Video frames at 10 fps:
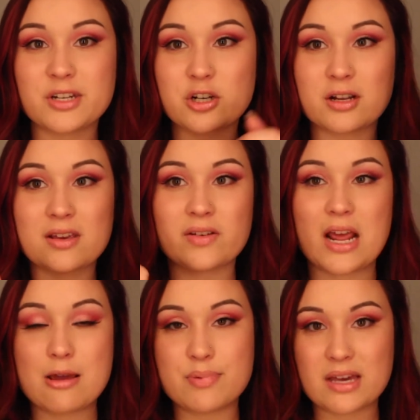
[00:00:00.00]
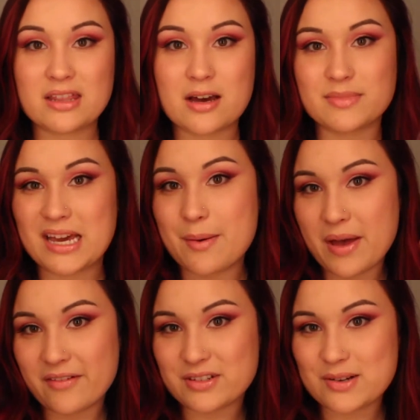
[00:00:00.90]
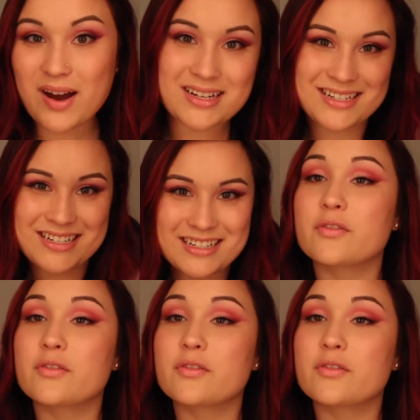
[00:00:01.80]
be sure to give it a big thumbs up after you watch.